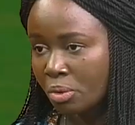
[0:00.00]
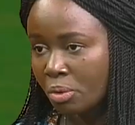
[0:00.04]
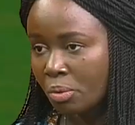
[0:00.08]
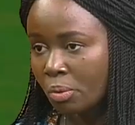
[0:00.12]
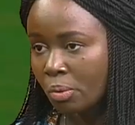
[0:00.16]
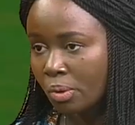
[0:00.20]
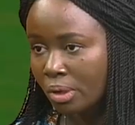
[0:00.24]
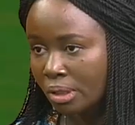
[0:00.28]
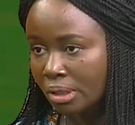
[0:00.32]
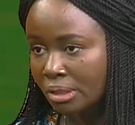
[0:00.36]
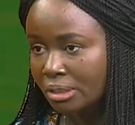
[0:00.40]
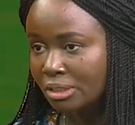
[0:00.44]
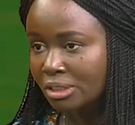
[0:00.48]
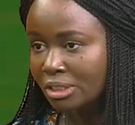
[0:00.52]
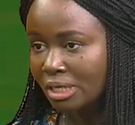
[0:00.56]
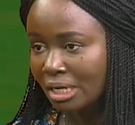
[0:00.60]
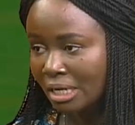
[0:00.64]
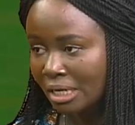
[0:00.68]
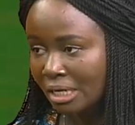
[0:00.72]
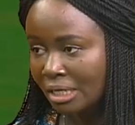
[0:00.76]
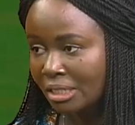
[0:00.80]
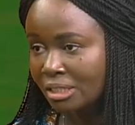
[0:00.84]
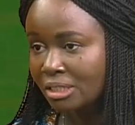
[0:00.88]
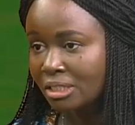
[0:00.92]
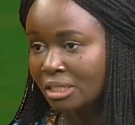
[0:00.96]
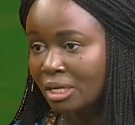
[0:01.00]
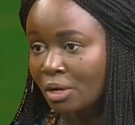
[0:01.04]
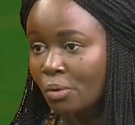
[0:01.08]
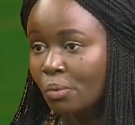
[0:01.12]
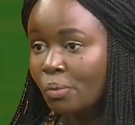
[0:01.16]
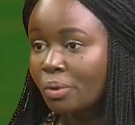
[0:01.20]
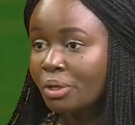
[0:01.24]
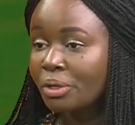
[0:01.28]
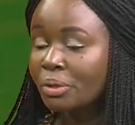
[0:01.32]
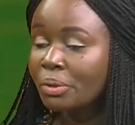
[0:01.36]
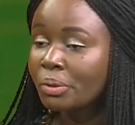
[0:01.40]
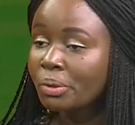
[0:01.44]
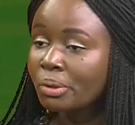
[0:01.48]
one challenge that
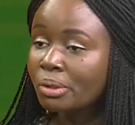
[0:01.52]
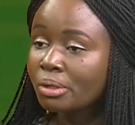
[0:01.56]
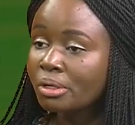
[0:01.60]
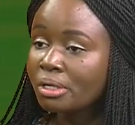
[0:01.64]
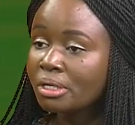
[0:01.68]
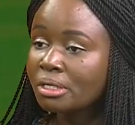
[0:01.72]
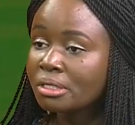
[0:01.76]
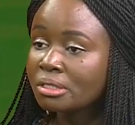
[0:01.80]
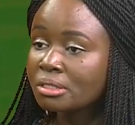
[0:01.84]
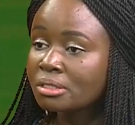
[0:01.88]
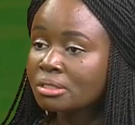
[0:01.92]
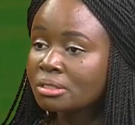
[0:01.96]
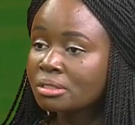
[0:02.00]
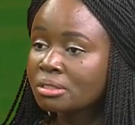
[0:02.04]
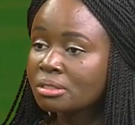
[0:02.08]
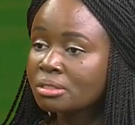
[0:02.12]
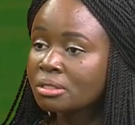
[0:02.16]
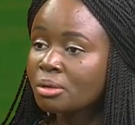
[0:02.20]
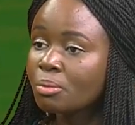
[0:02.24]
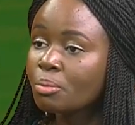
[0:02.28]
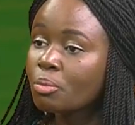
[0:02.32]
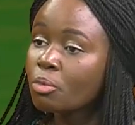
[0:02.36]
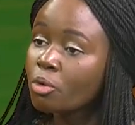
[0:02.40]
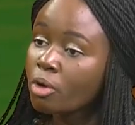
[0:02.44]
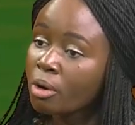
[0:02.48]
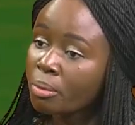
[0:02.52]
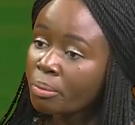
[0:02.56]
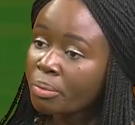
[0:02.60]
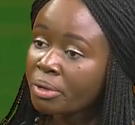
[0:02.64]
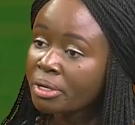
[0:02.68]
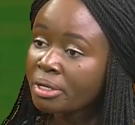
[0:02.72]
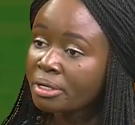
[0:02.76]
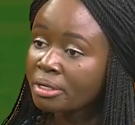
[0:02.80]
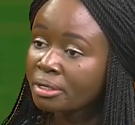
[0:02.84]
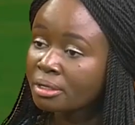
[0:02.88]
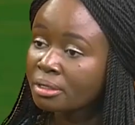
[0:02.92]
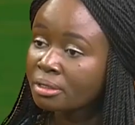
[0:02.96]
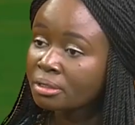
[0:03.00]
we know is the poor pay
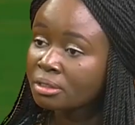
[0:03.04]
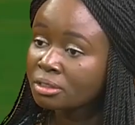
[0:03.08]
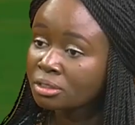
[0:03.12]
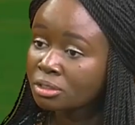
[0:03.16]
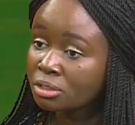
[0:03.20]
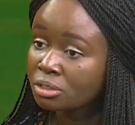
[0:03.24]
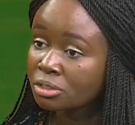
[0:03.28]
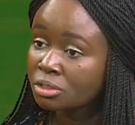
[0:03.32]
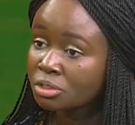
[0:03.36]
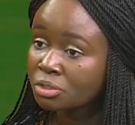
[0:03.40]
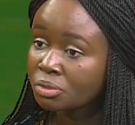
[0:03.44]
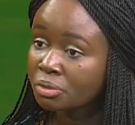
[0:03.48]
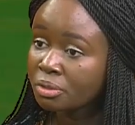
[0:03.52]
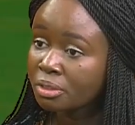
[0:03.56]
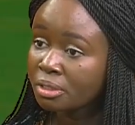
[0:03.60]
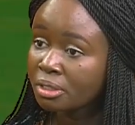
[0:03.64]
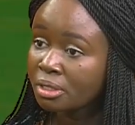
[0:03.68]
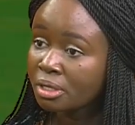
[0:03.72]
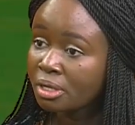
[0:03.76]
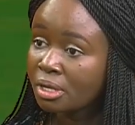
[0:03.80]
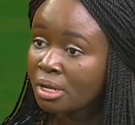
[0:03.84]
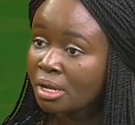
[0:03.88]
in the industry